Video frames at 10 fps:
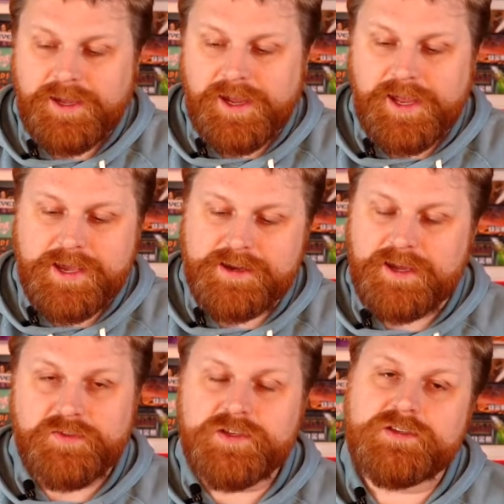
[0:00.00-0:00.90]
And
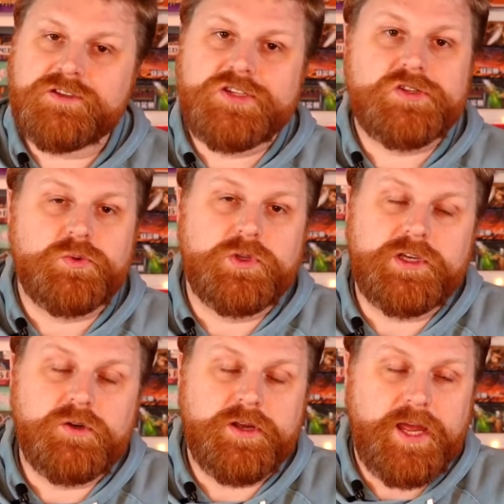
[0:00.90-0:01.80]
this is just a really
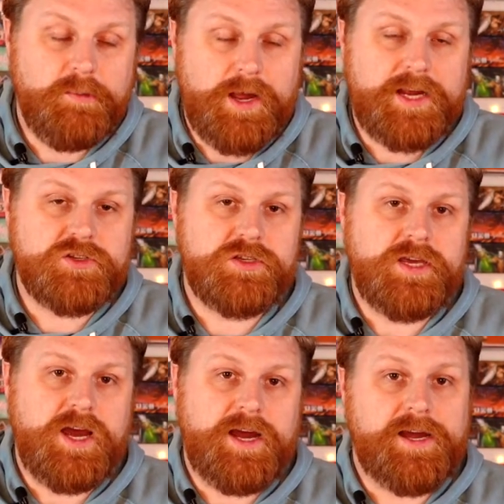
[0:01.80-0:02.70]
cool game.
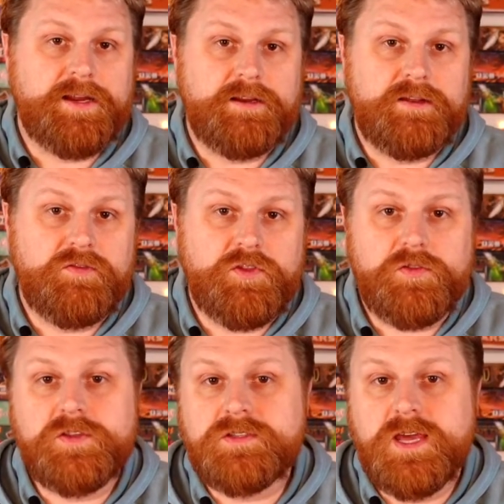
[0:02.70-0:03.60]
Actually, I
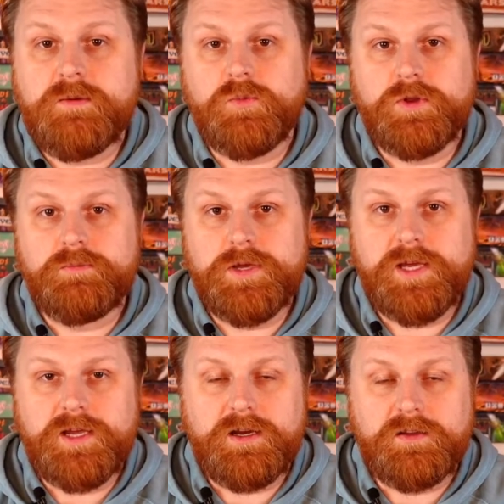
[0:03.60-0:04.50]
thought this game would
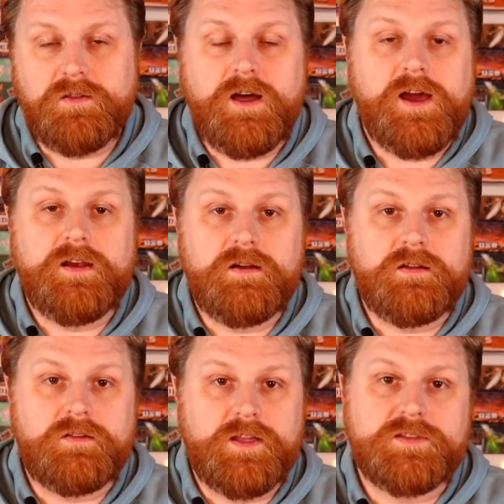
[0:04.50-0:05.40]
be a lot
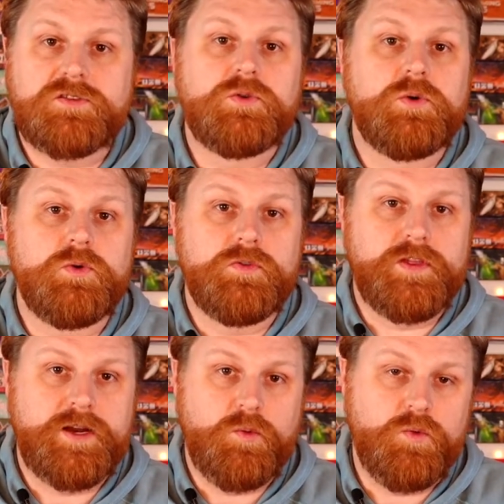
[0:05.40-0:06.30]
less cool
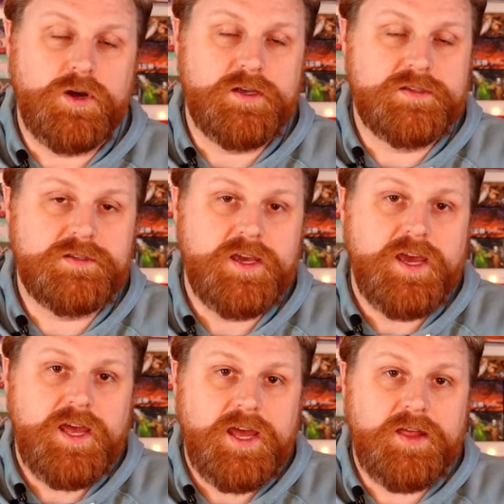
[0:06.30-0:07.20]
than it was.
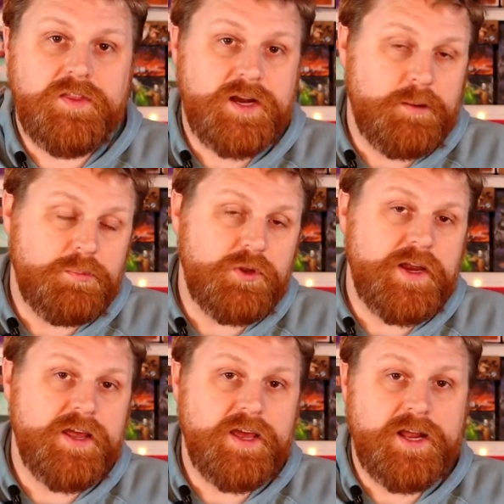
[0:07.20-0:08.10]
And then I
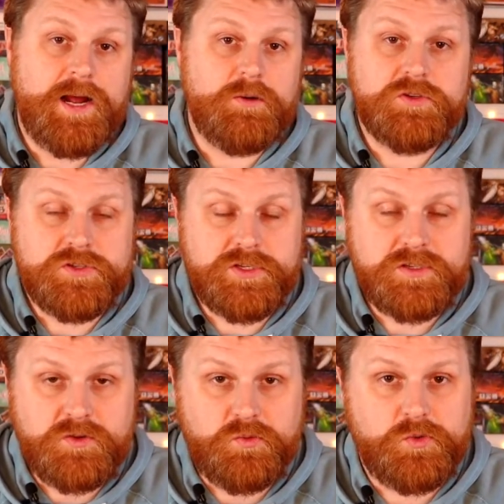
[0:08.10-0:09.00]
played it and I was
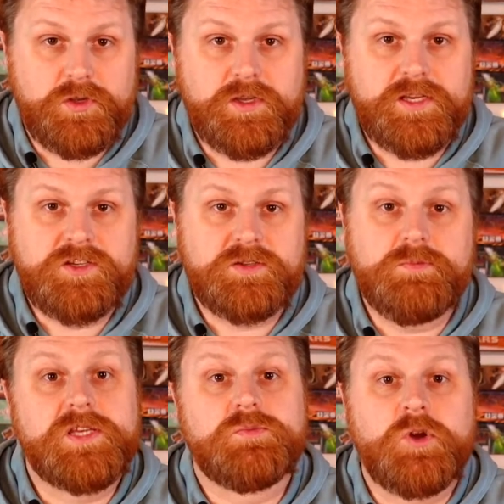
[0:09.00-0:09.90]
just really
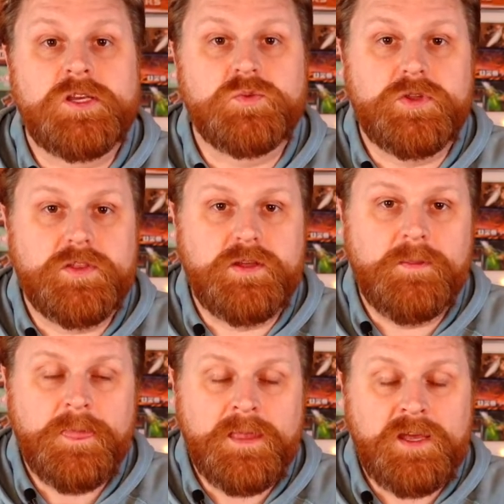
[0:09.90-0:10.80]
mesmerized with it.
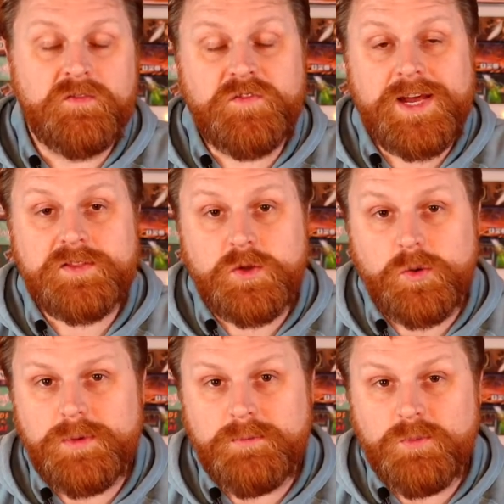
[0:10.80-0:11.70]
In fact, there
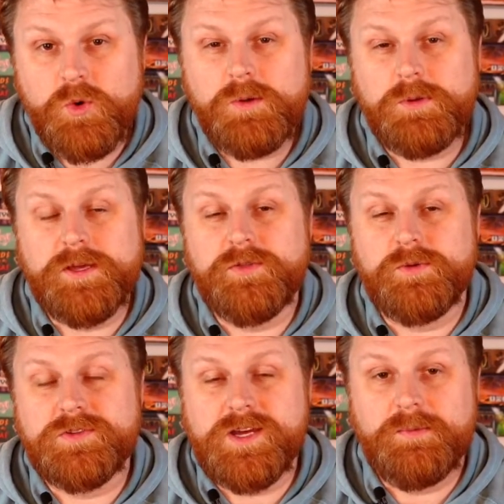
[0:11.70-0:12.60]
will be more
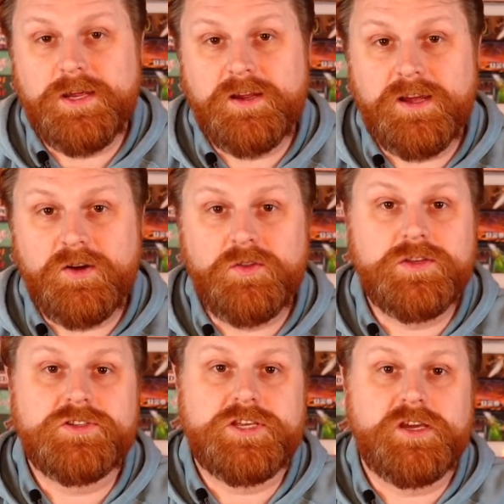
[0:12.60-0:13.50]
playthroughs coming on
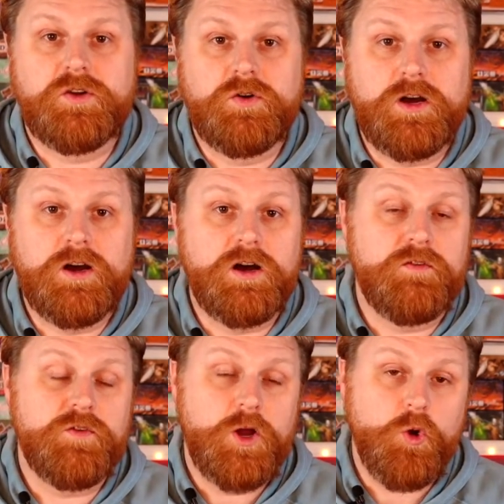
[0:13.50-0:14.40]
this channel
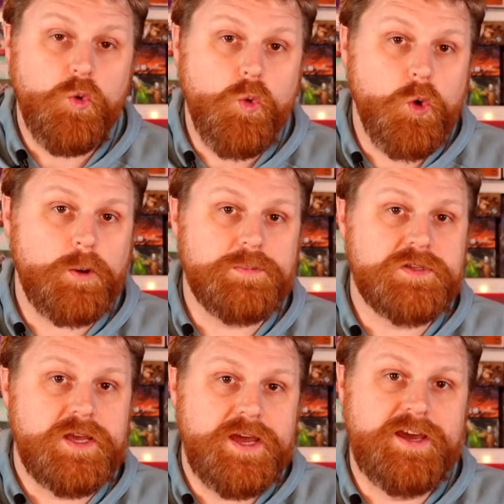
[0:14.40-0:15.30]
of
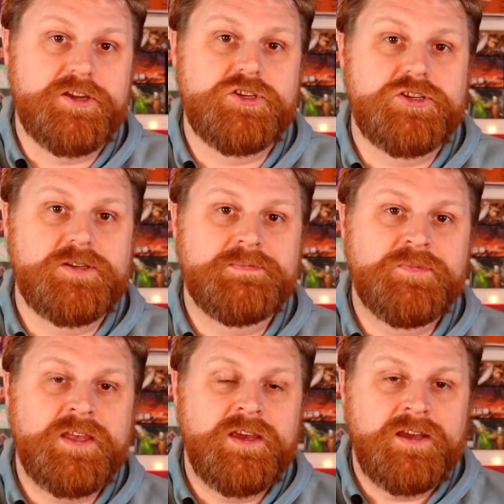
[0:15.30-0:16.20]
Warp's Edge.
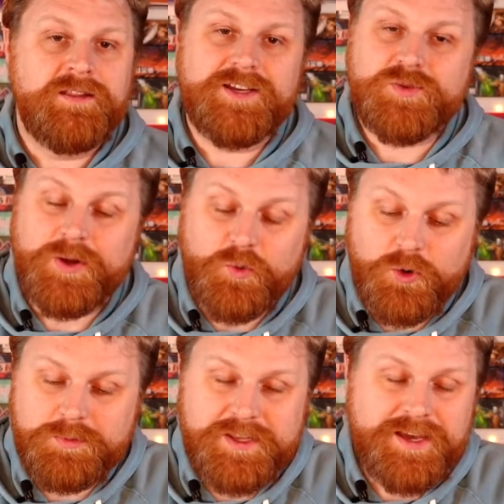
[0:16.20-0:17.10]
That's right,
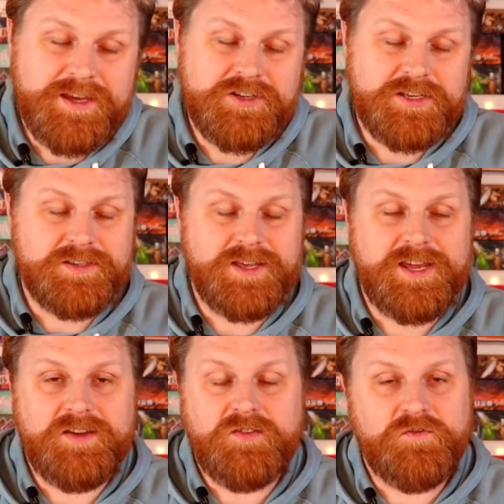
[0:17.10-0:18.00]
Warp's Edge is
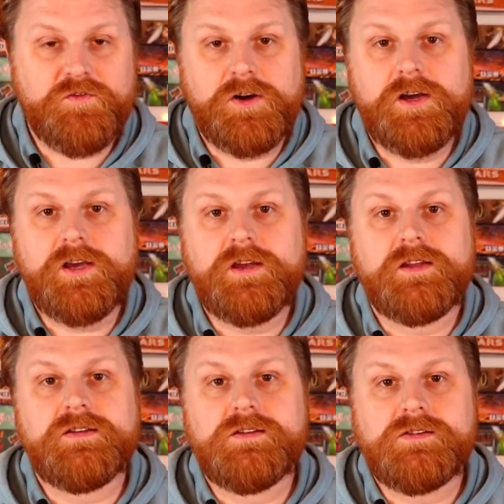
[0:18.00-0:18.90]
a
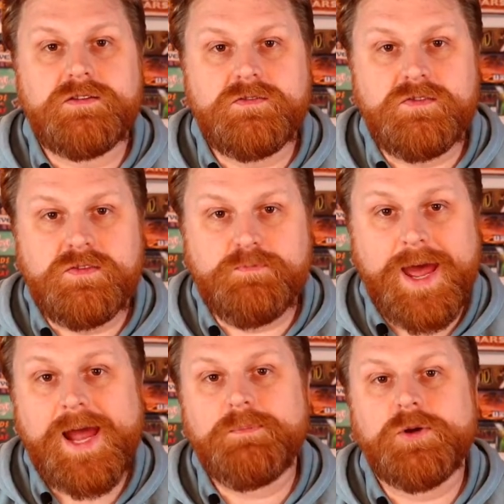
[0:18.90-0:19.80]
fun
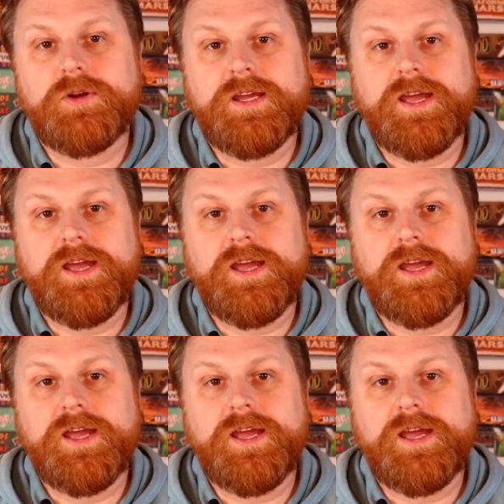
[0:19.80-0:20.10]
bag building